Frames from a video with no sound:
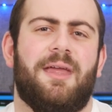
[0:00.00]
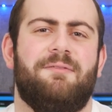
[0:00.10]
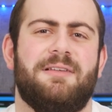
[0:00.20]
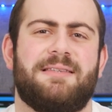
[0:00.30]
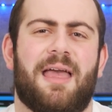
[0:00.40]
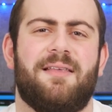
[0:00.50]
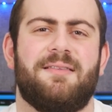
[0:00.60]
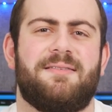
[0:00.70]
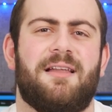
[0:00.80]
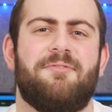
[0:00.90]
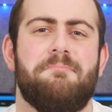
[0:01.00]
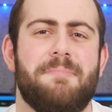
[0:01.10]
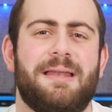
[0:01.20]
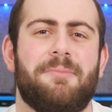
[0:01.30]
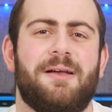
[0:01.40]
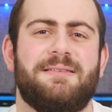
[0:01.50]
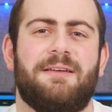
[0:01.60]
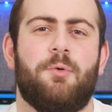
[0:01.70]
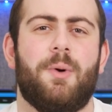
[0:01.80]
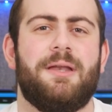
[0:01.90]
In this case, instead of
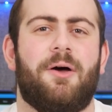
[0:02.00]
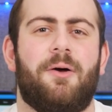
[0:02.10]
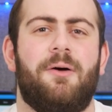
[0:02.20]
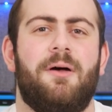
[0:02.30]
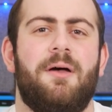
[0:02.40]
minimizing the window,